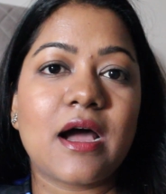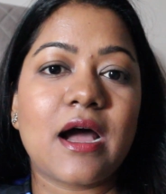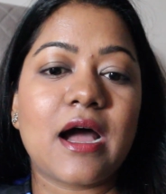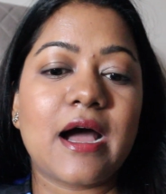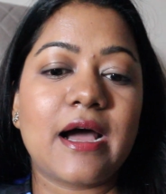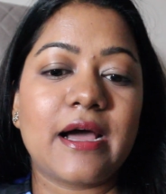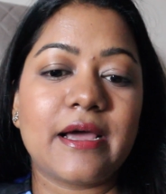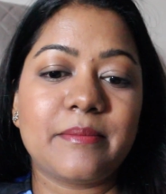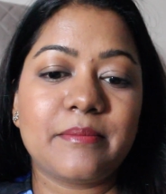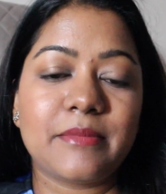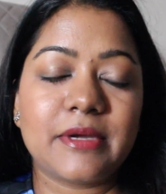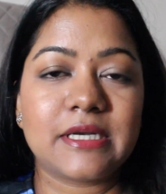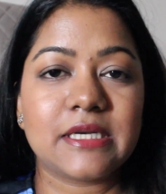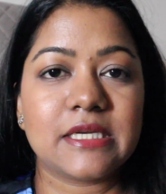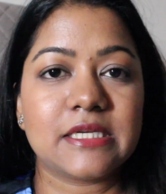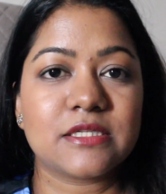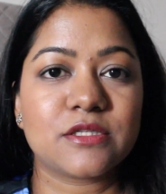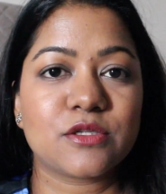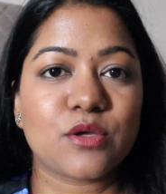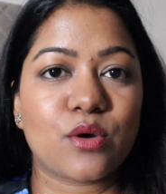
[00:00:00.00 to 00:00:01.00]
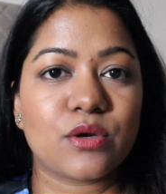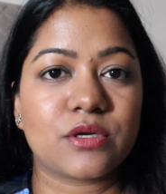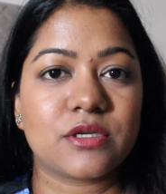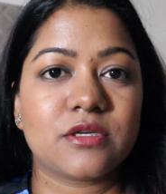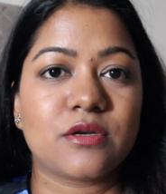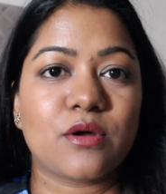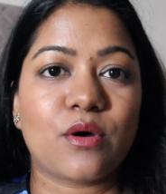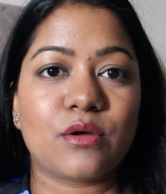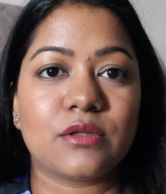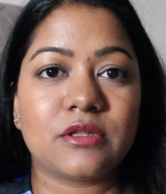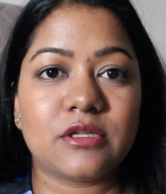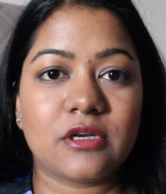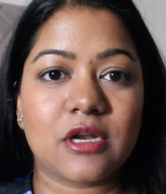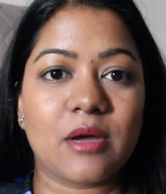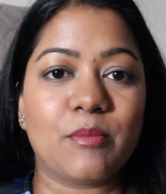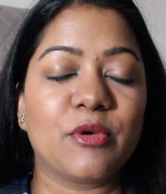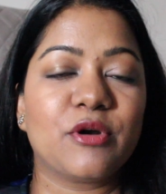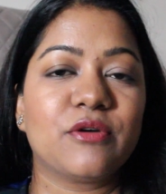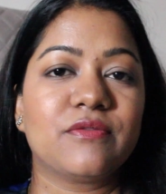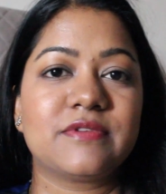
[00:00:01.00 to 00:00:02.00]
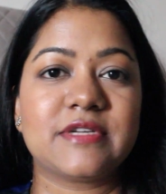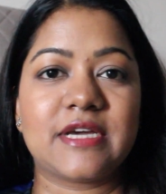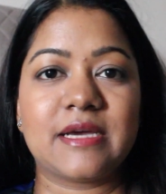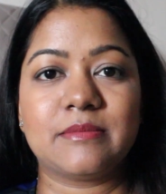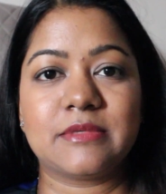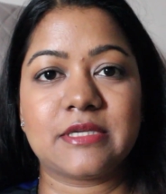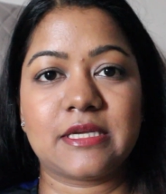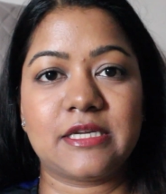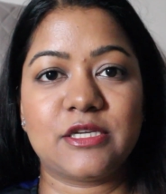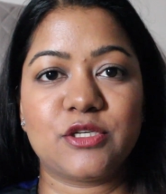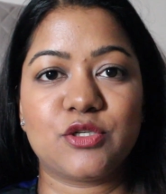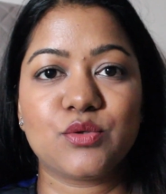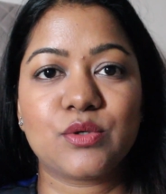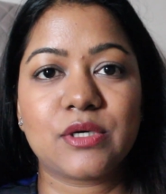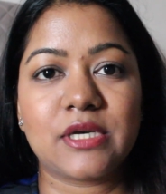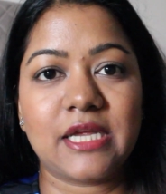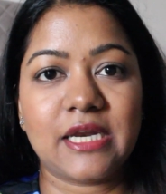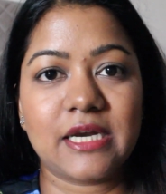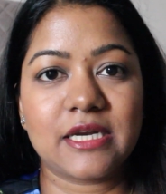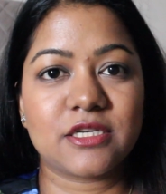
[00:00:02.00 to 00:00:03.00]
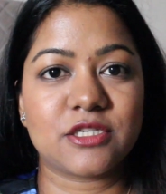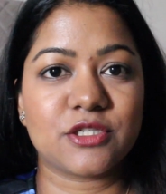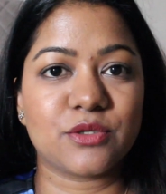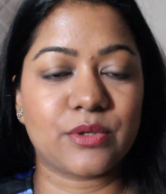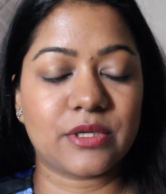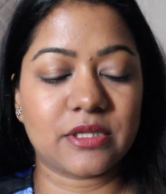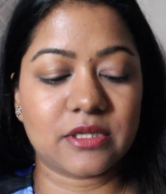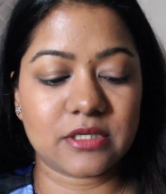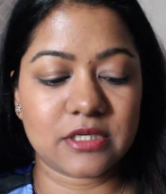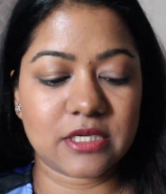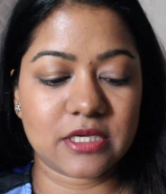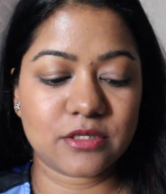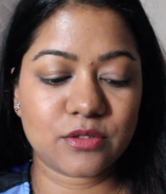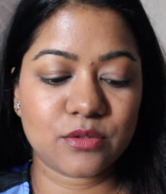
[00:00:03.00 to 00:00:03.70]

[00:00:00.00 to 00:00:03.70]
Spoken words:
I'm at least sorted on the number of times I need to clean it during the day.